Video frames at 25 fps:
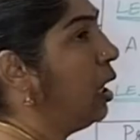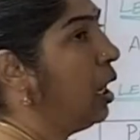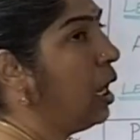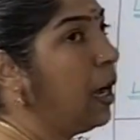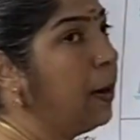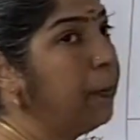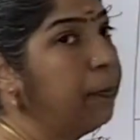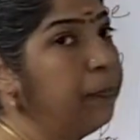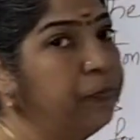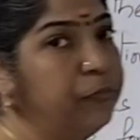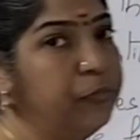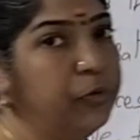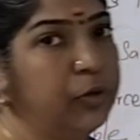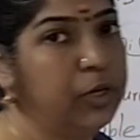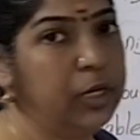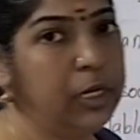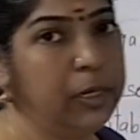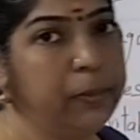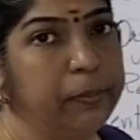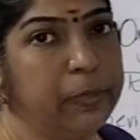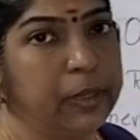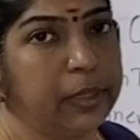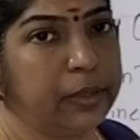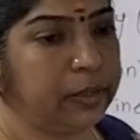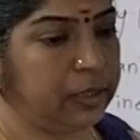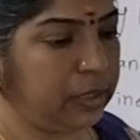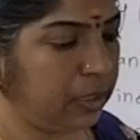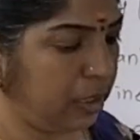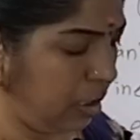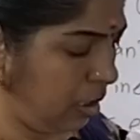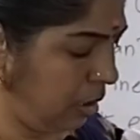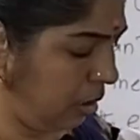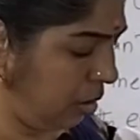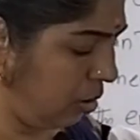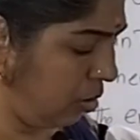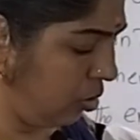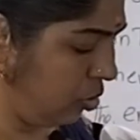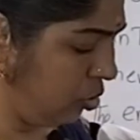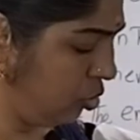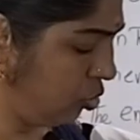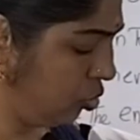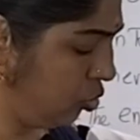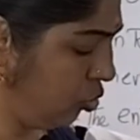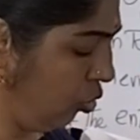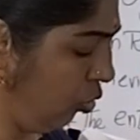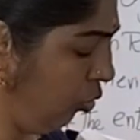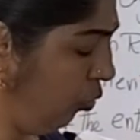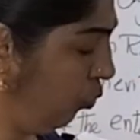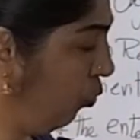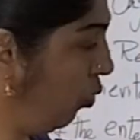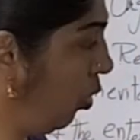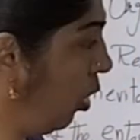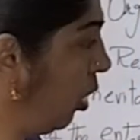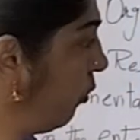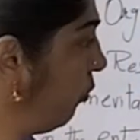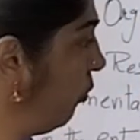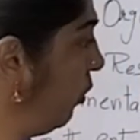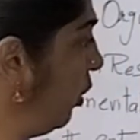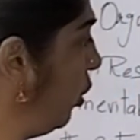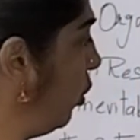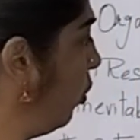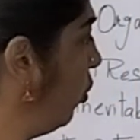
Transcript: the upward method. So what we